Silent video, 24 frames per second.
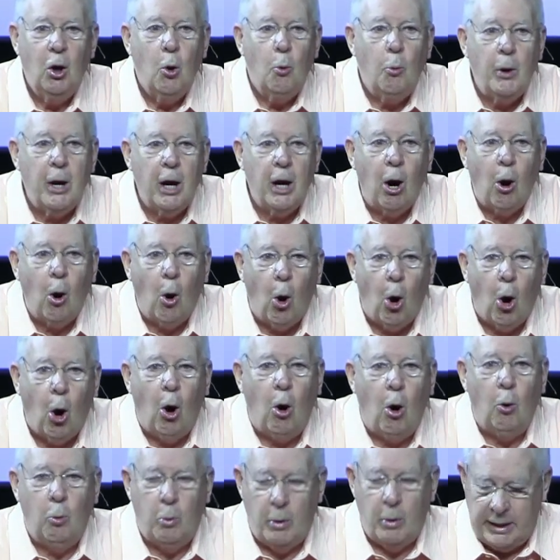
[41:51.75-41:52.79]
We are
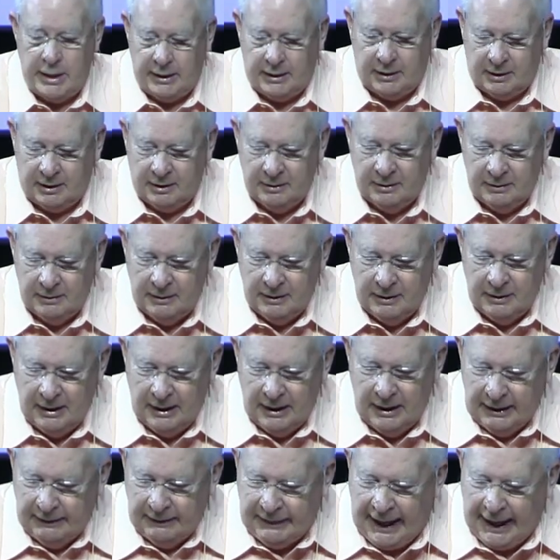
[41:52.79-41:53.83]
all weak.
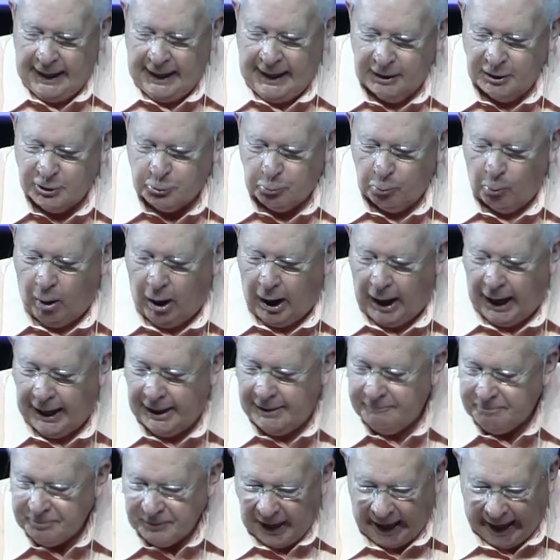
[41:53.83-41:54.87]
That is
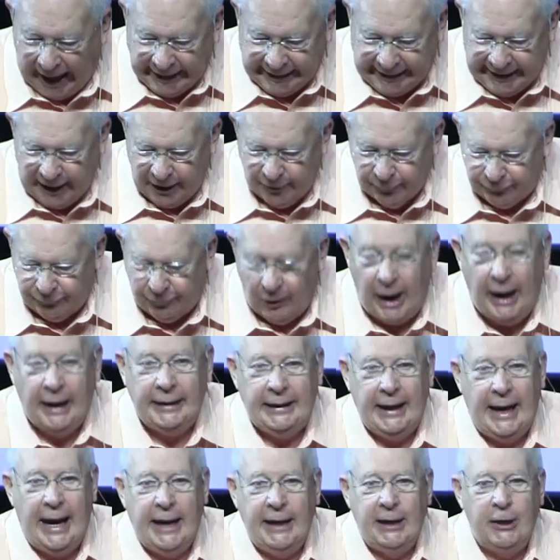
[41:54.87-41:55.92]
why I can't
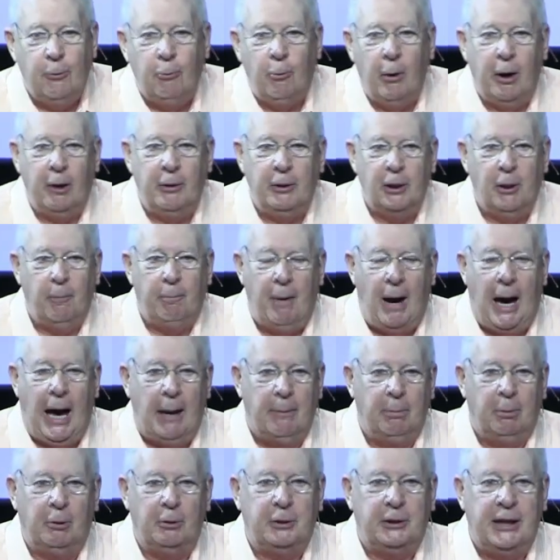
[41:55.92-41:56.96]
find anywhere in the
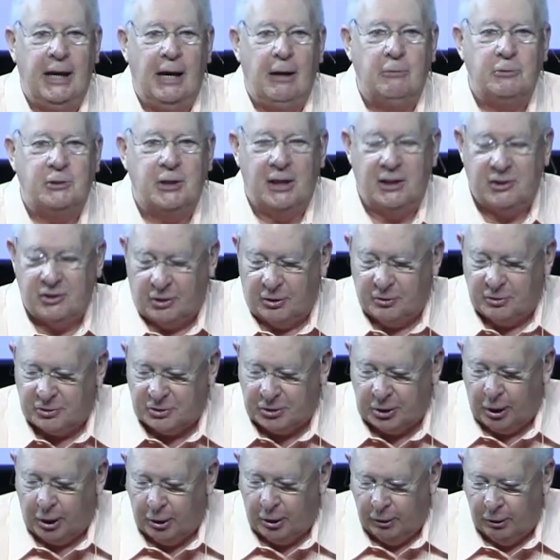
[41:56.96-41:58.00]
Bible it tells us to
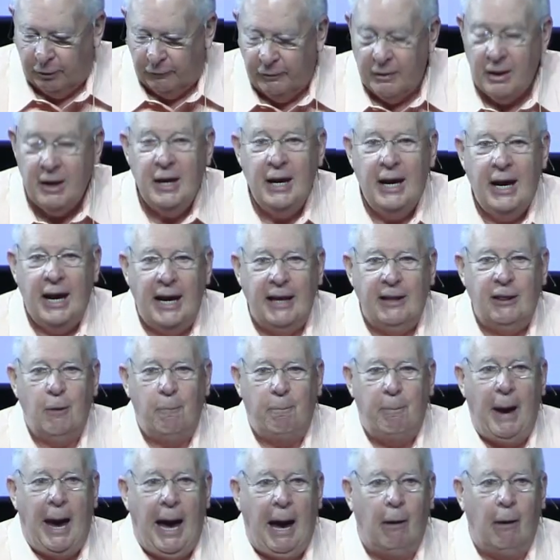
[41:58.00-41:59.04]
serve in the
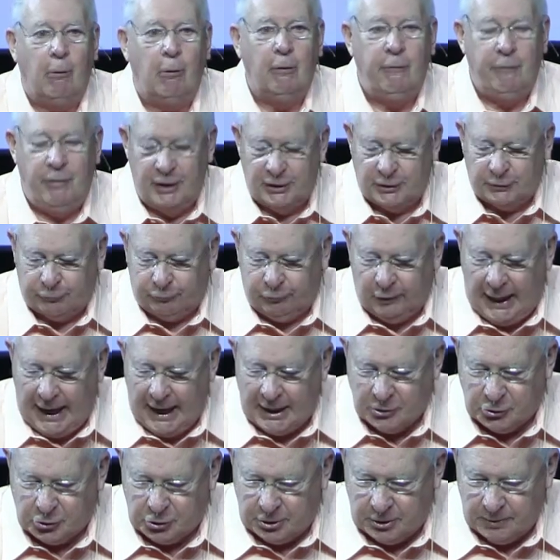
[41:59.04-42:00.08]
power of this
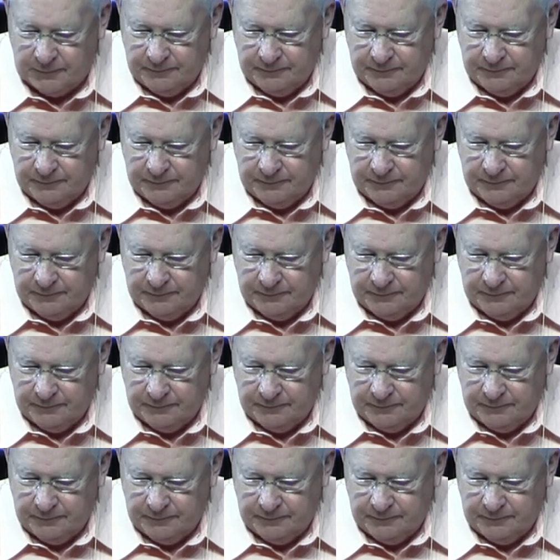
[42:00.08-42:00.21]
flesh.